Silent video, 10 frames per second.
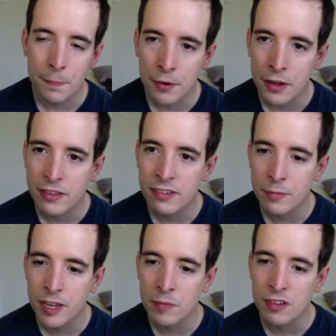but
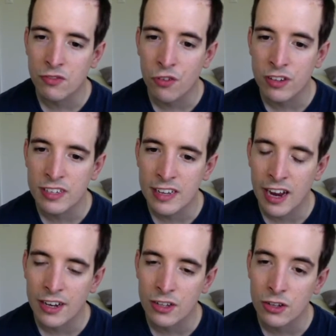sometimes it's fun to
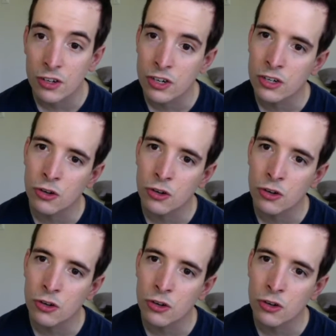kind of learn